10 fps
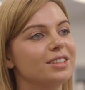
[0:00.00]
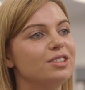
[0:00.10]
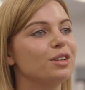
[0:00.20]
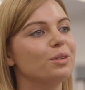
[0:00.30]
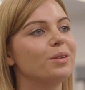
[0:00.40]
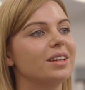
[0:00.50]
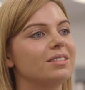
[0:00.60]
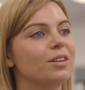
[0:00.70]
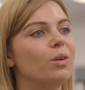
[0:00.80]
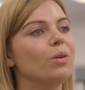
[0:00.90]
to do with
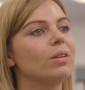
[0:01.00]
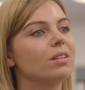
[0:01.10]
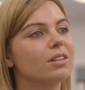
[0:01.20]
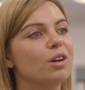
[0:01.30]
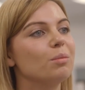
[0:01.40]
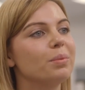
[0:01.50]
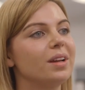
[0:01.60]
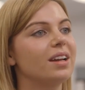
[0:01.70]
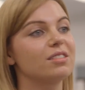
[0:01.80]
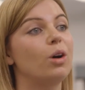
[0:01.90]
the whole
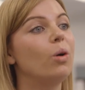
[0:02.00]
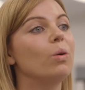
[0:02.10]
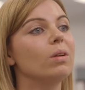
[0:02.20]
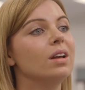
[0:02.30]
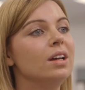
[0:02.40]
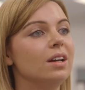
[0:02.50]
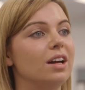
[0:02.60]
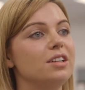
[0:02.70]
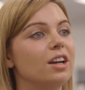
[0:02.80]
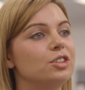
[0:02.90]
company as a whole,
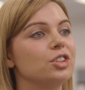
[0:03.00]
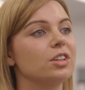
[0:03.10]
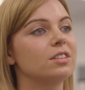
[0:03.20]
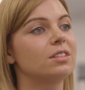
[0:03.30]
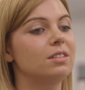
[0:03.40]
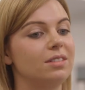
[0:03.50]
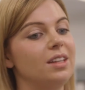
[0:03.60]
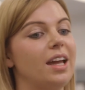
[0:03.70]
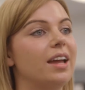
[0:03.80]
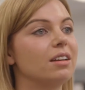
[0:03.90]
and not just
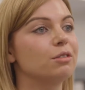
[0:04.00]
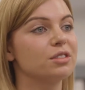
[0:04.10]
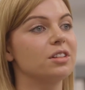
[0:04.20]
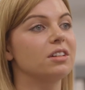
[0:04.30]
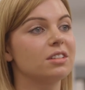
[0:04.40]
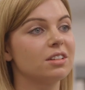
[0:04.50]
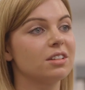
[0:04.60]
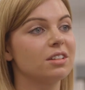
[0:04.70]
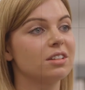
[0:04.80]
the end result.